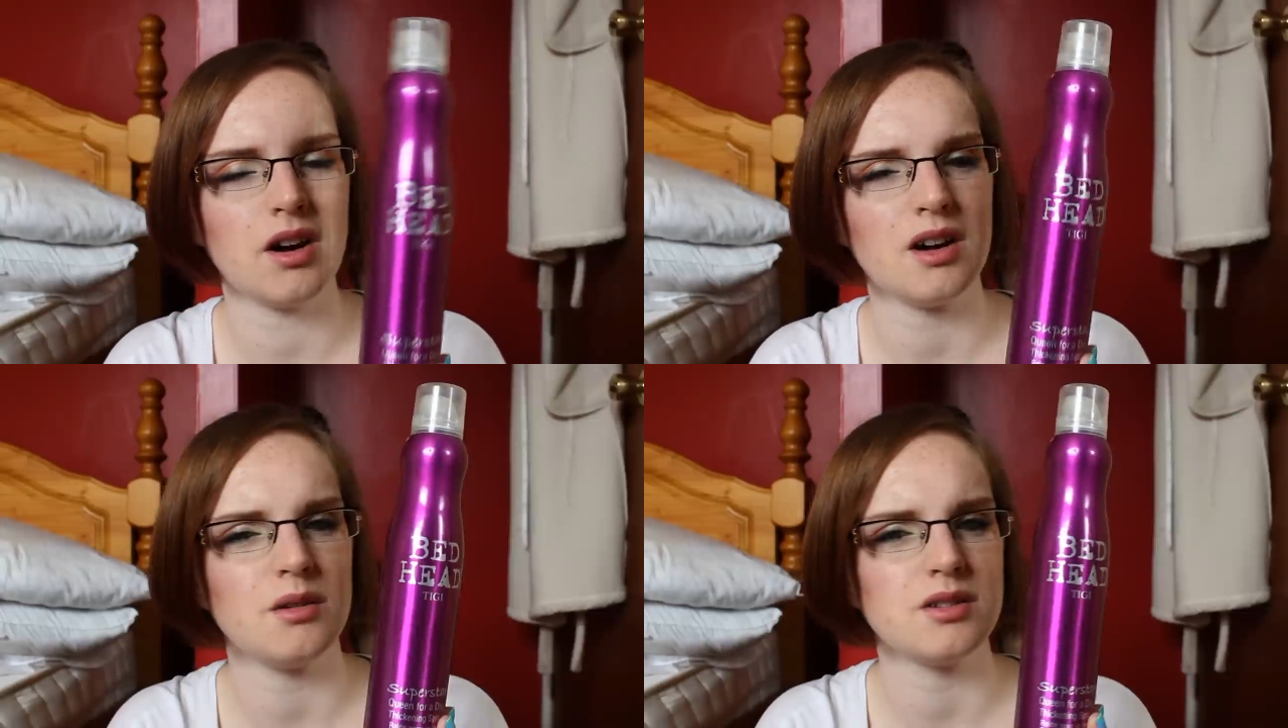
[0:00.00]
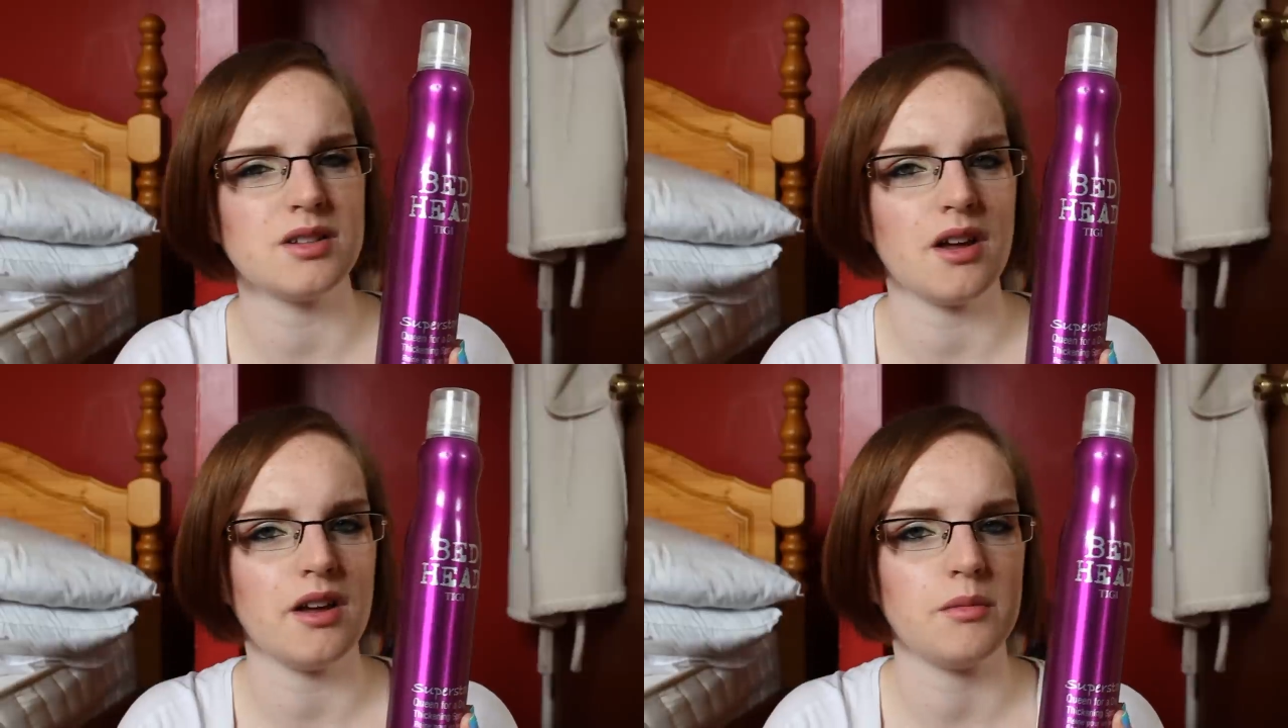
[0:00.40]
I would
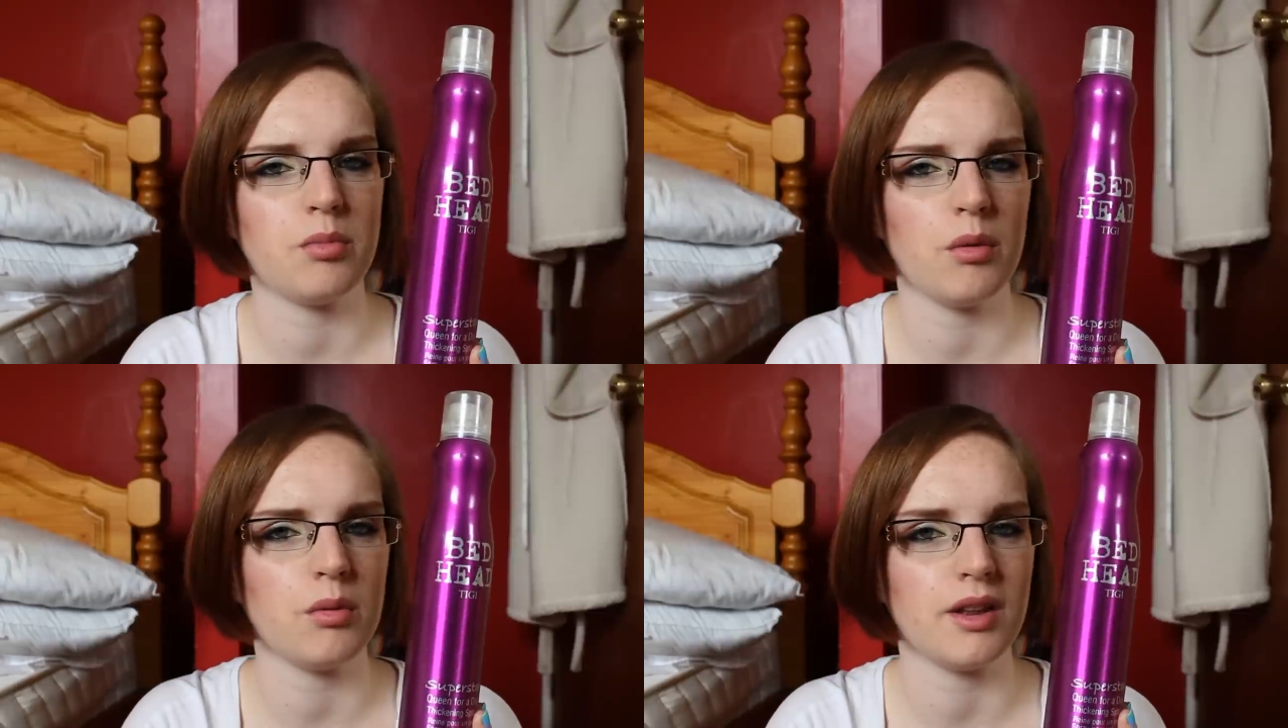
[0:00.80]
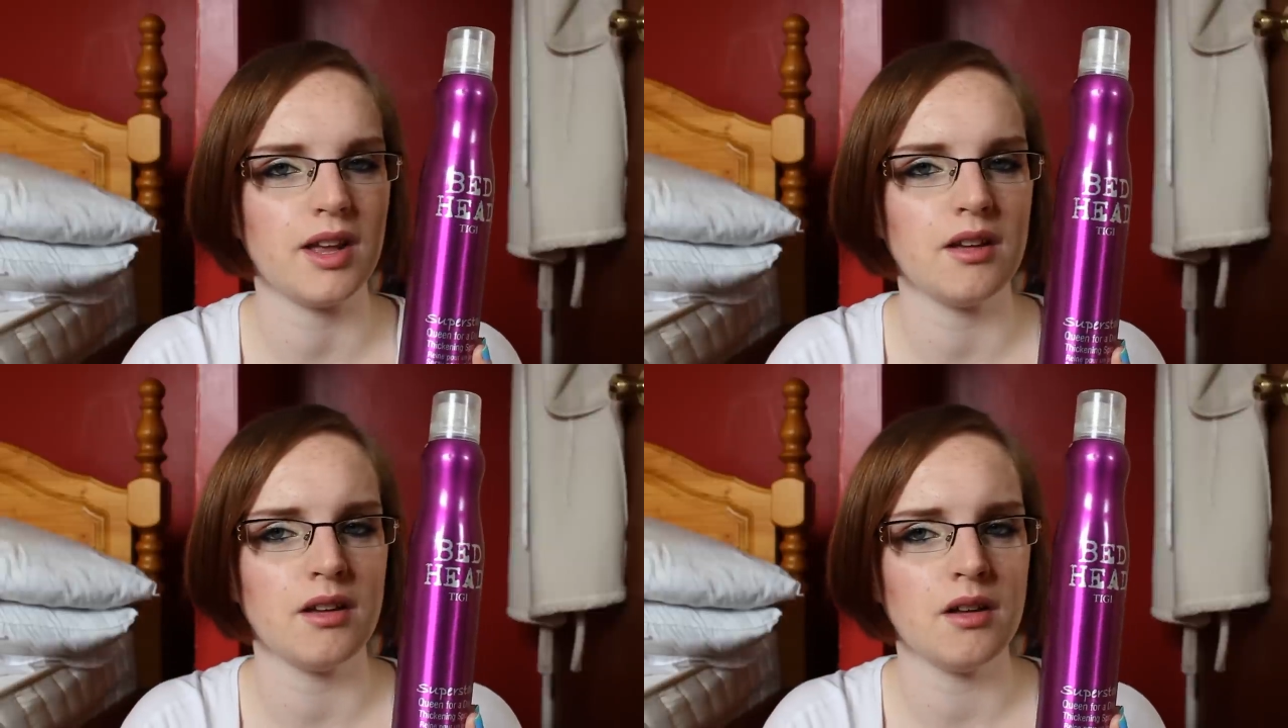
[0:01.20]
say
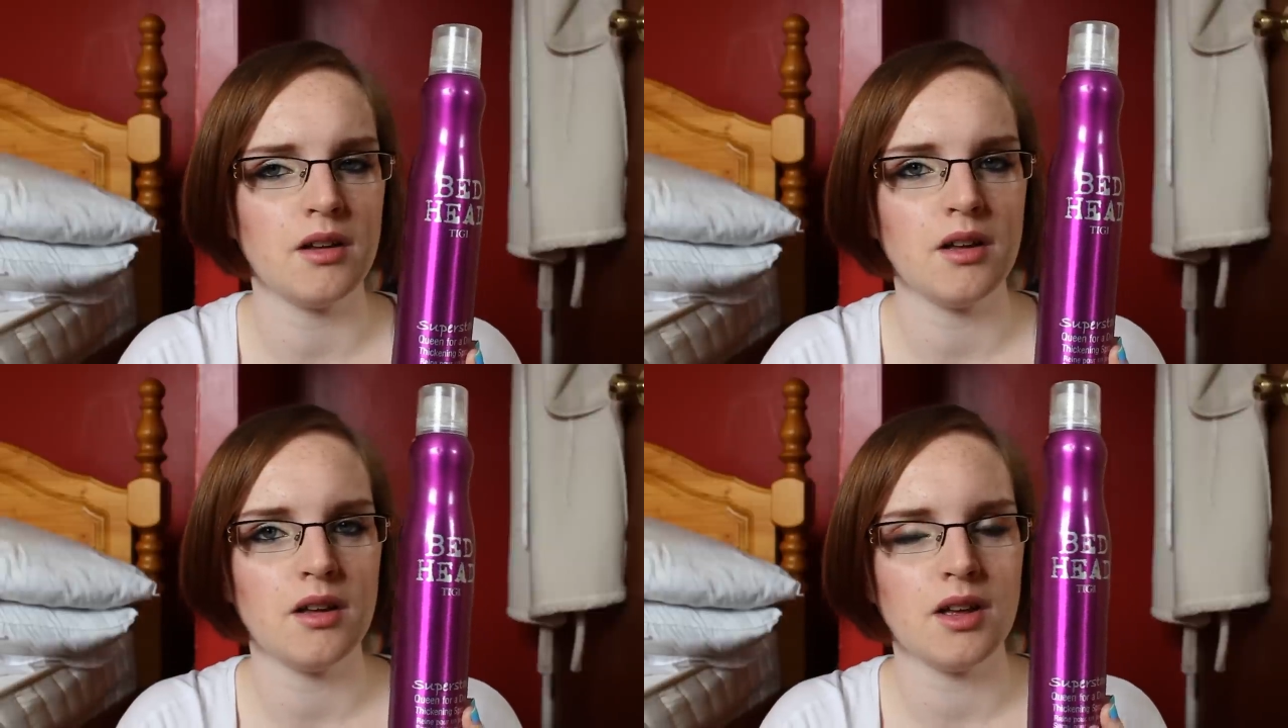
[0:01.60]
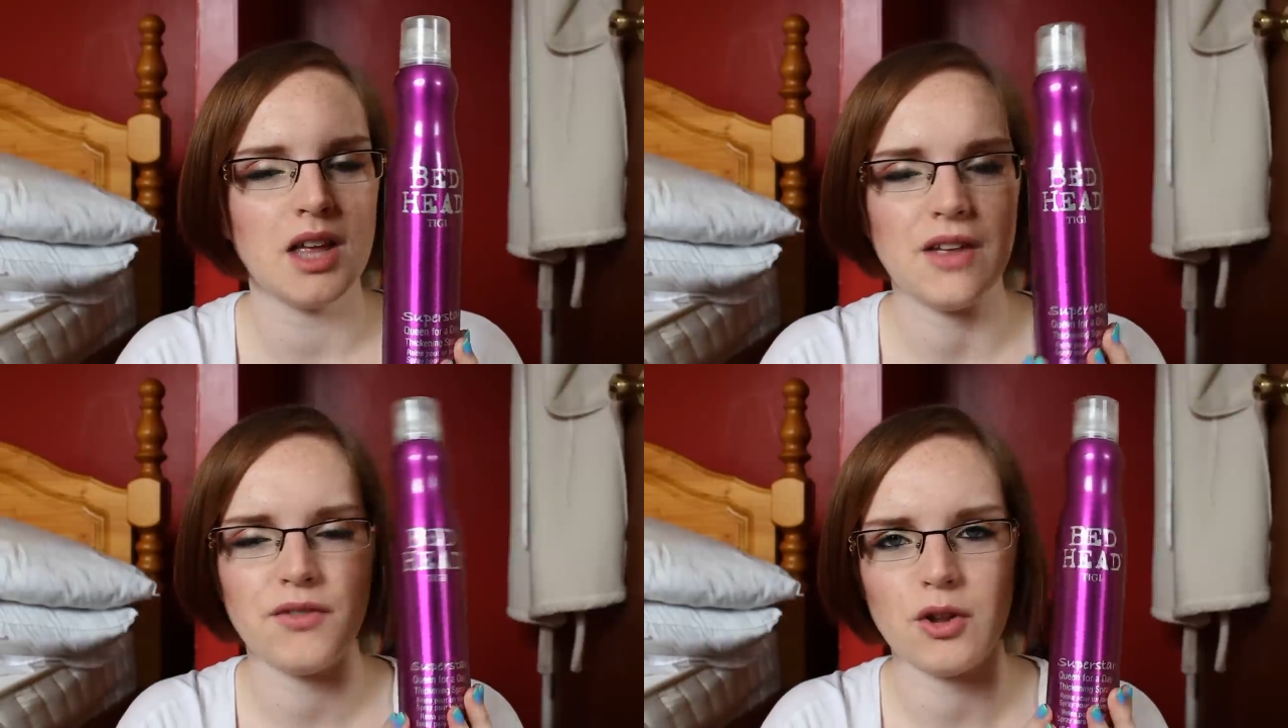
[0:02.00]
probably if